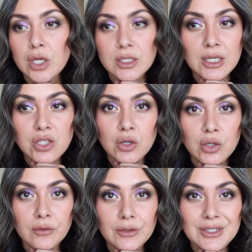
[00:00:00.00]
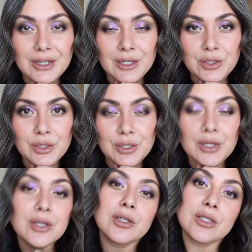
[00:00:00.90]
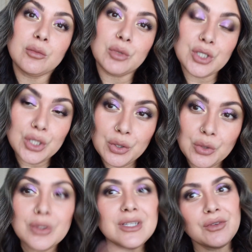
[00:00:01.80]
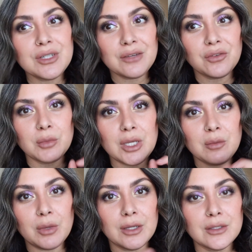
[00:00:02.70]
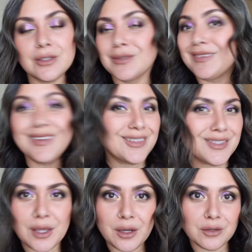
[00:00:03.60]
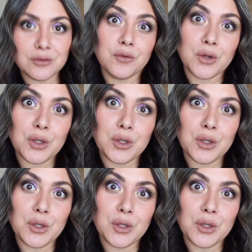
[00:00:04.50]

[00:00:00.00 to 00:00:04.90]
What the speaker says: send you on over to eye look number 2. A different day for me, but in a second for